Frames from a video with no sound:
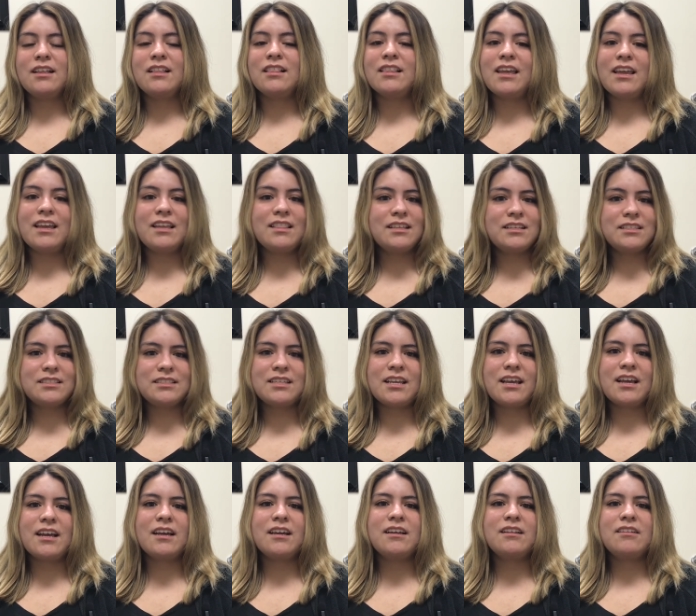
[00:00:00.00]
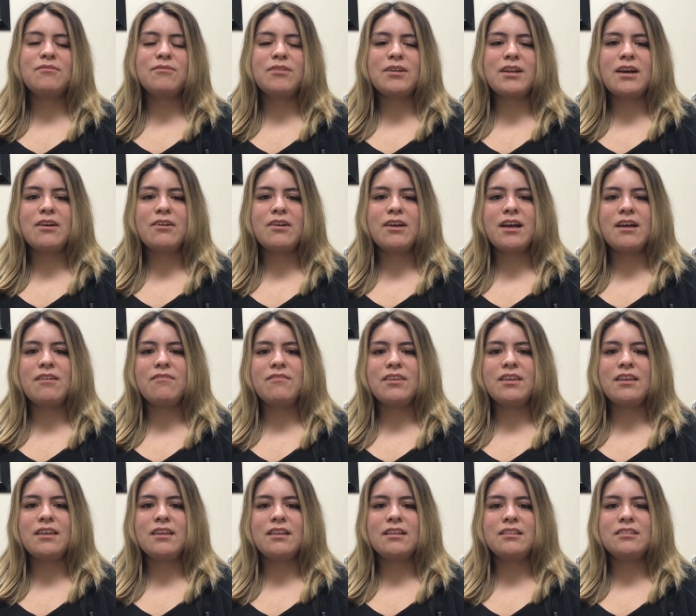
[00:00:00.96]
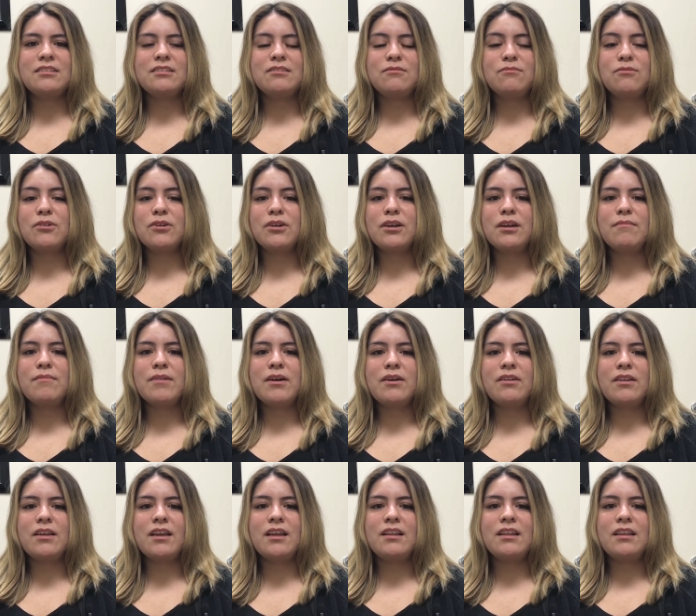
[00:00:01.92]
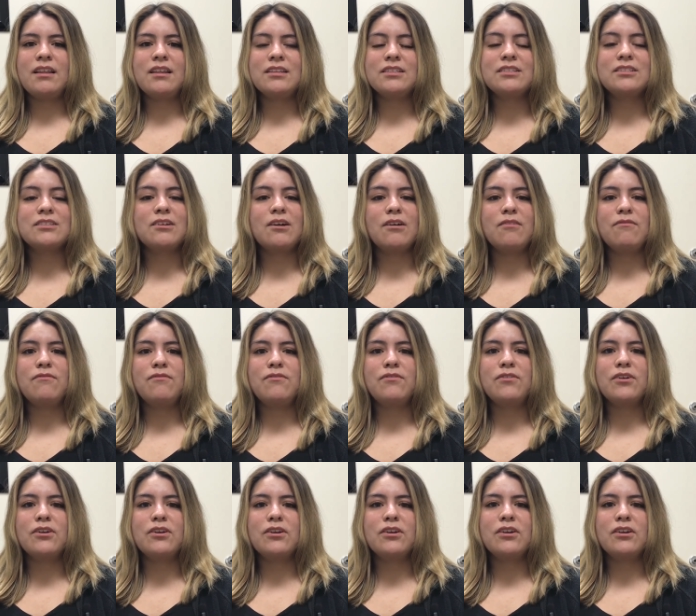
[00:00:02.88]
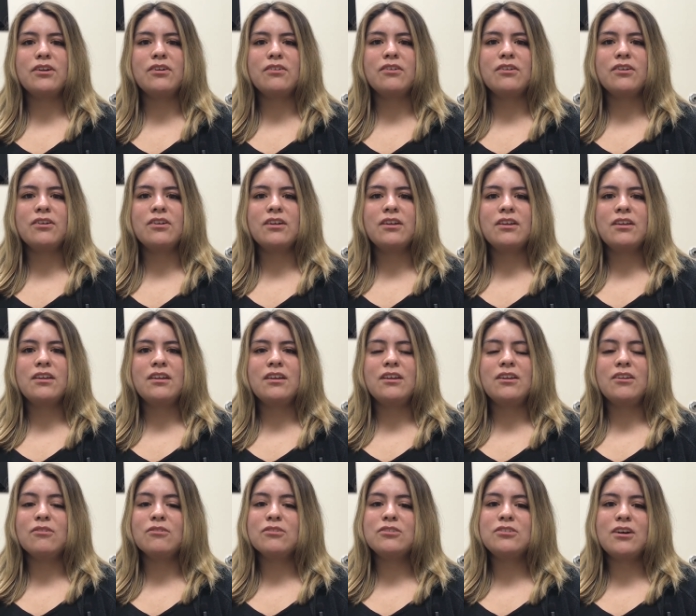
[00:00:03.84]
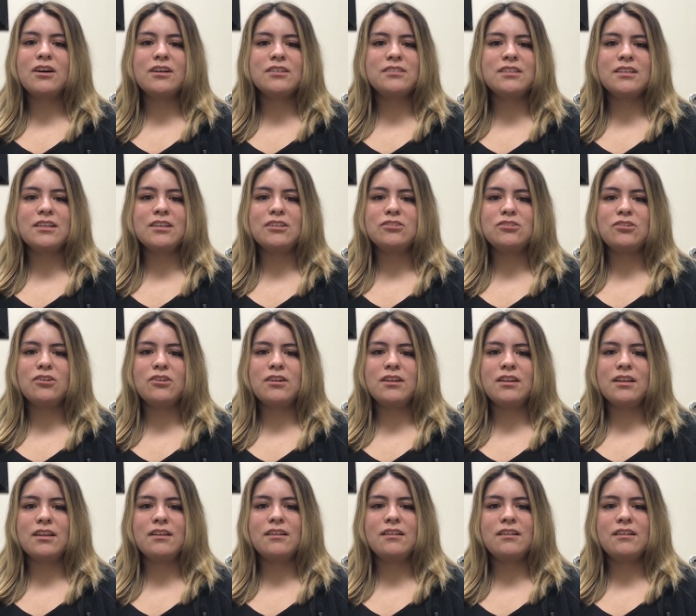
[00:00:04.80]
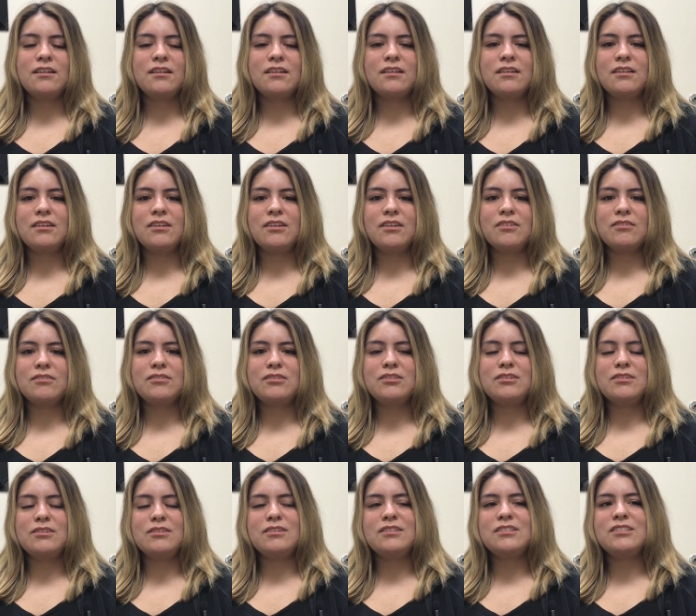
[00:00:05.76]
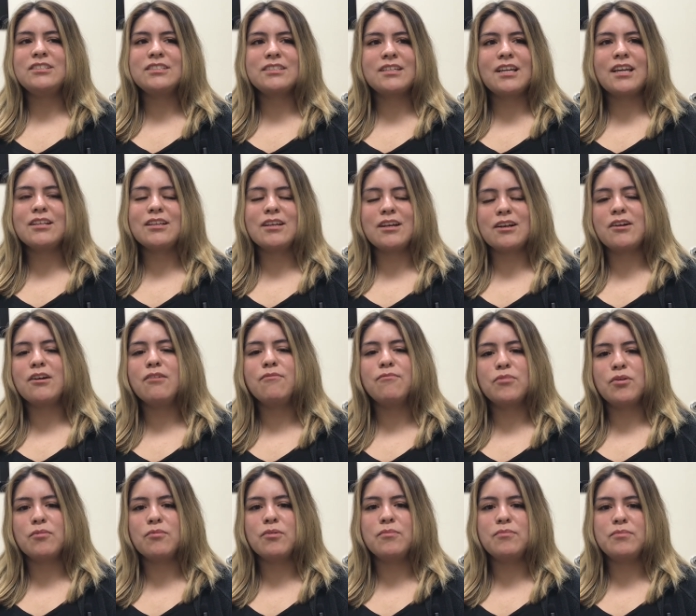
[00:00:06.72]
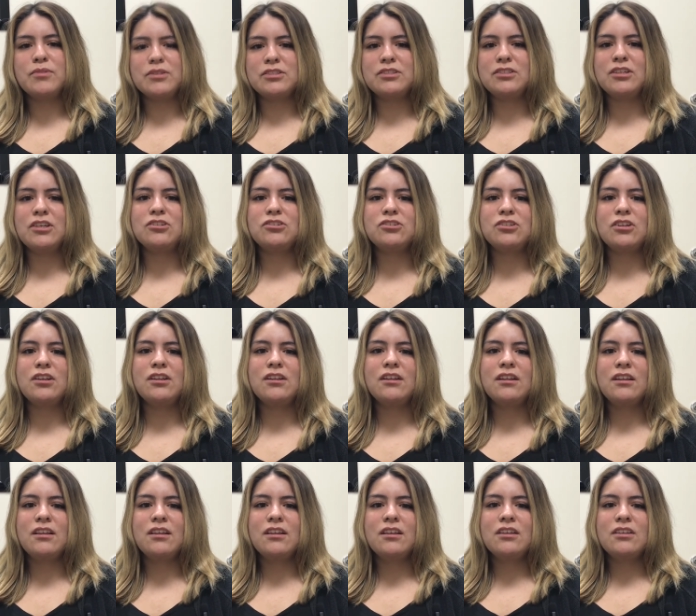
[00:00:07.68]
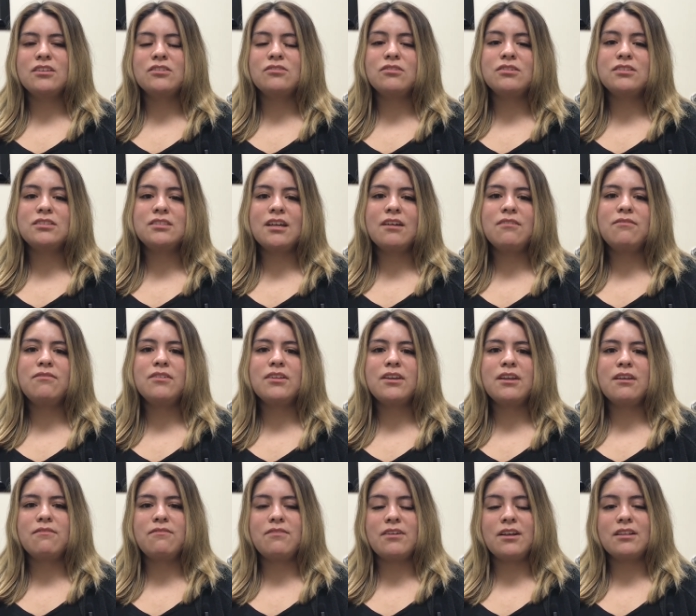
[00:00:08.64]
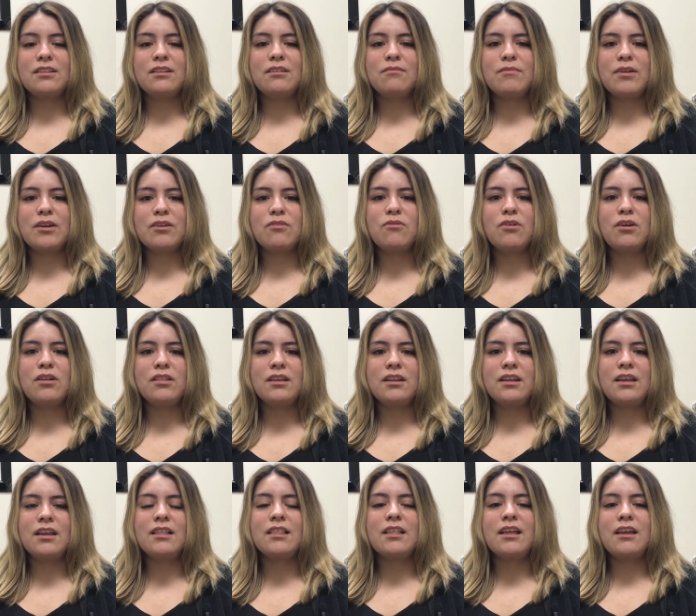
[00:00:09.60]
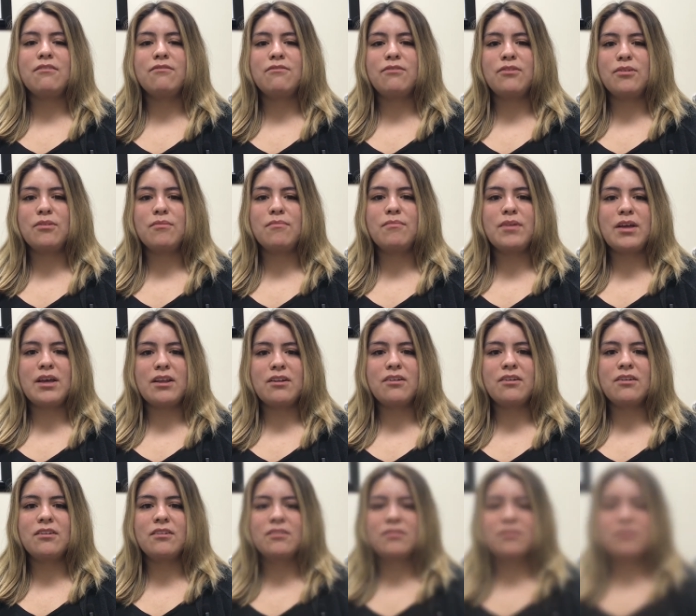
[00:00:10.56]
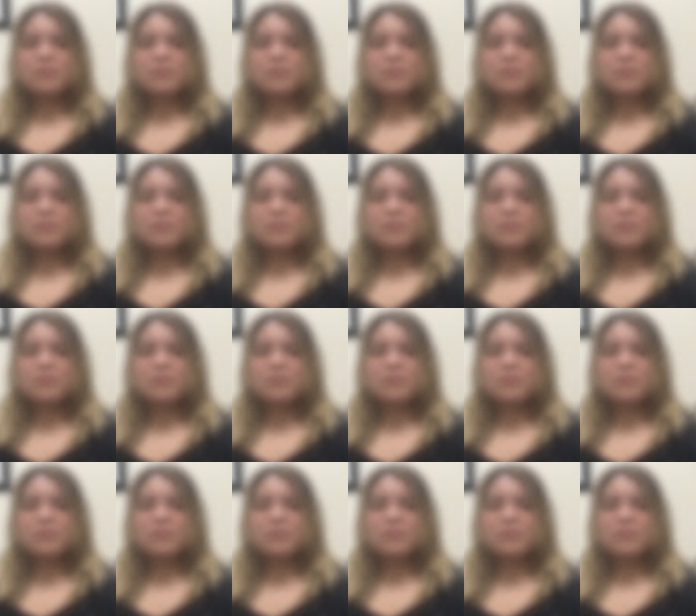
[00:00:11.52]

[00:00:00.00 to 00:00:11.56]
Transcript: lay in the sand without having to worry about any discomfort or, you know, tossing and turning, you know, to just get a comfortable position. So it's definitely affected my quality of life for the better.